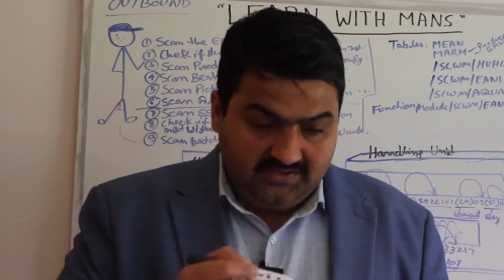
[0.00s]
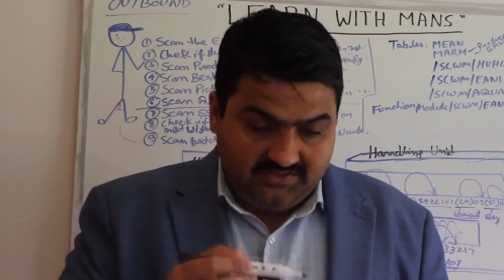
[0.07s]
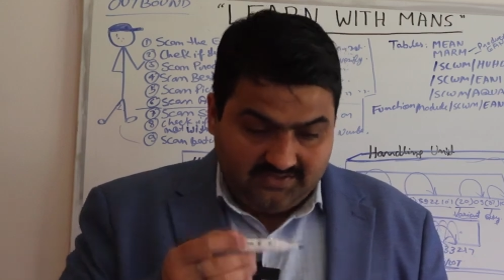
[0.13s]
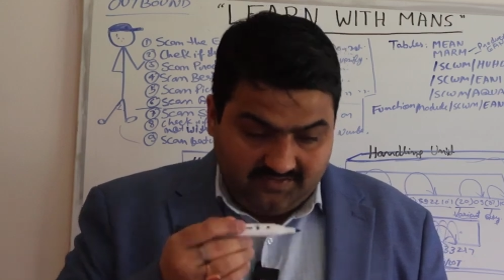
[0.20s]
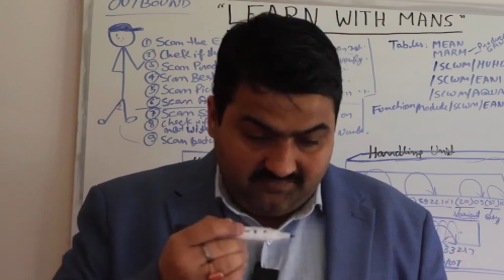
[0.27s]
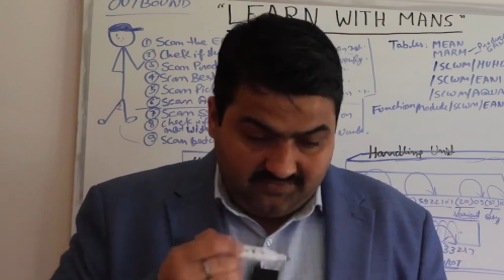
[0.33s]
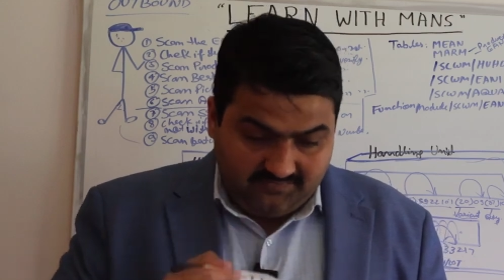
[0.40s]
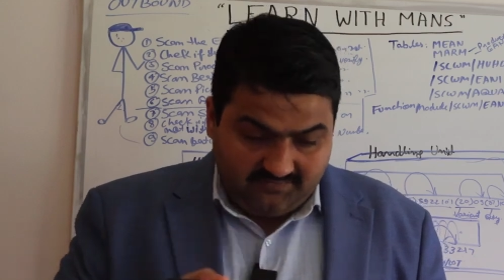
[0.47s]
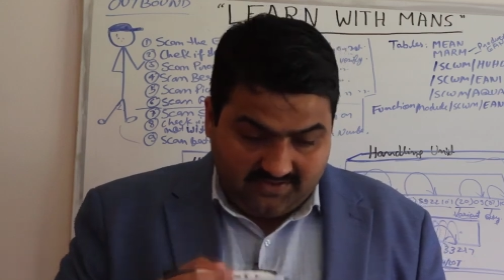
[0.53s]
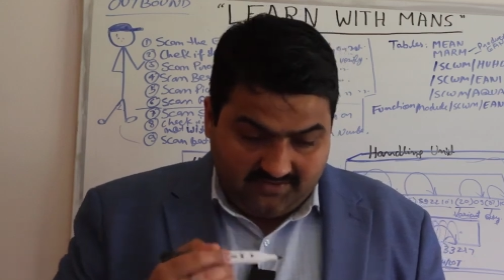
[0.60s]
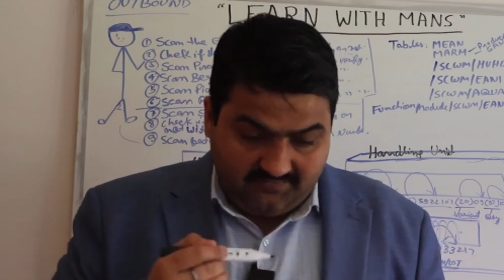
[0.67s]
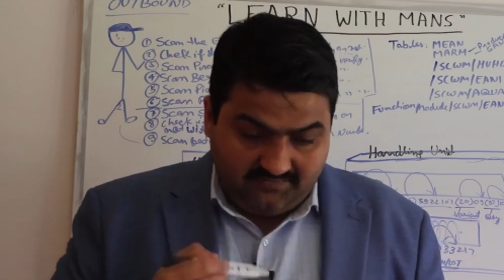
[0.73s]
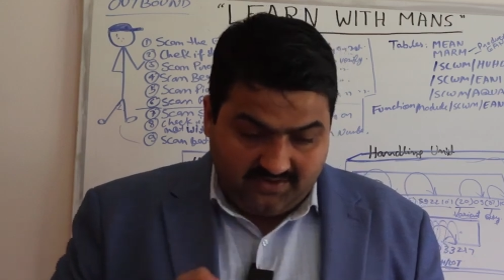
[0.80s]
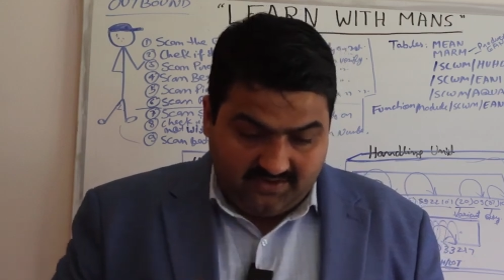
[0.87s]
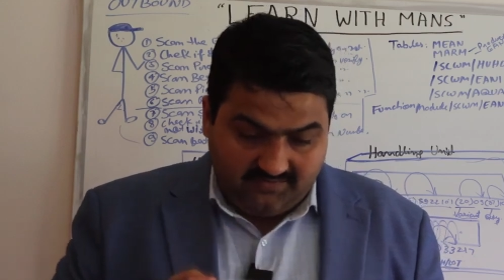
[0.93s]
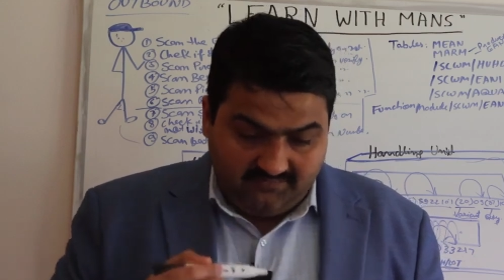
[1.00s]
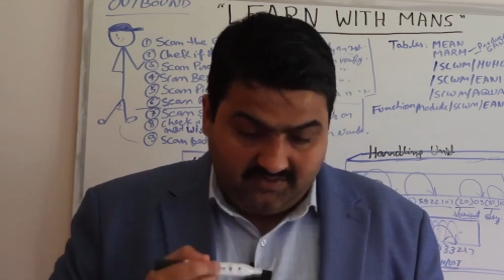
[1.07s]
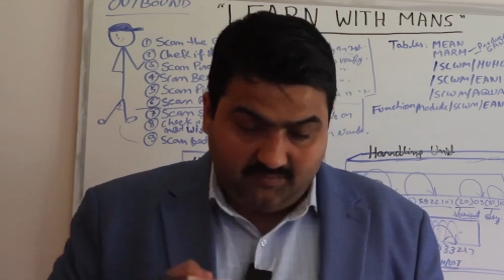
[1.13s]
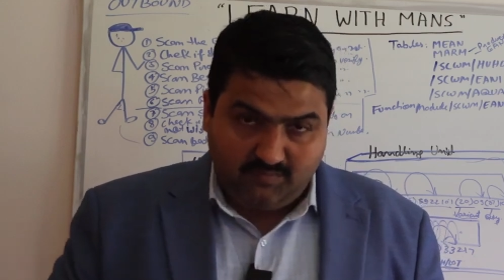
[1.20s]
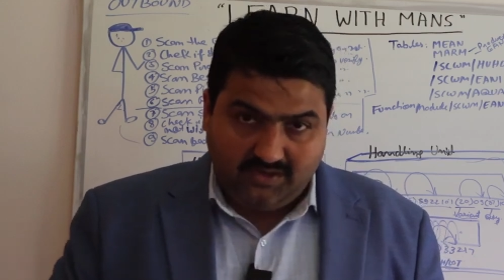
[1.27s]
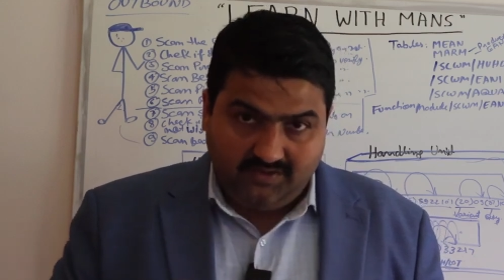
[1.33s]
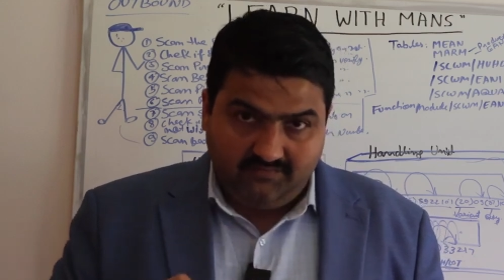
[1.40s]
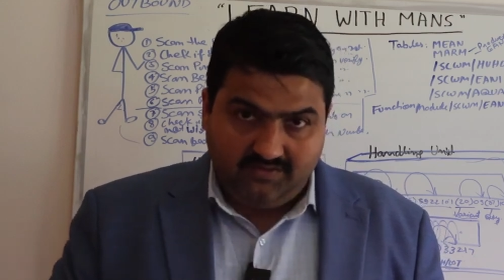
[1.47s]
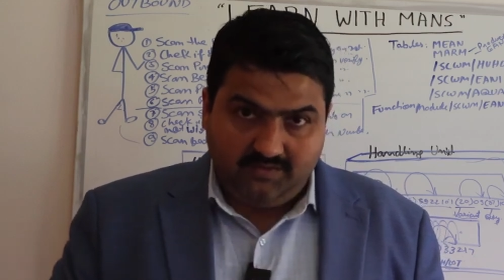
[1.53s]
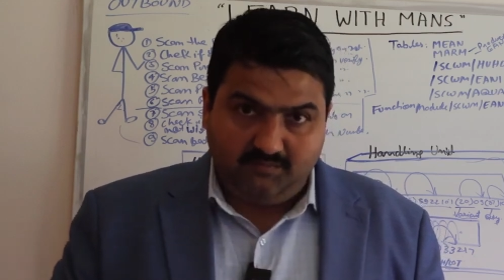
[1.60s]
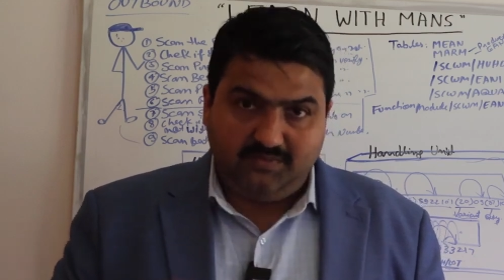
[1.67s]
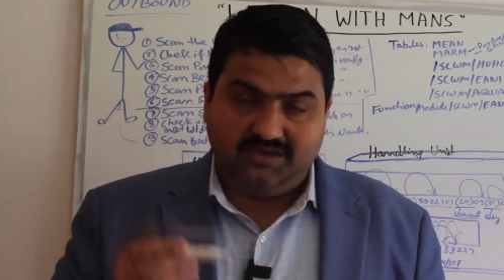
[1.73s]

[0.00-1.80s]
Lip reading: They will verify one by one,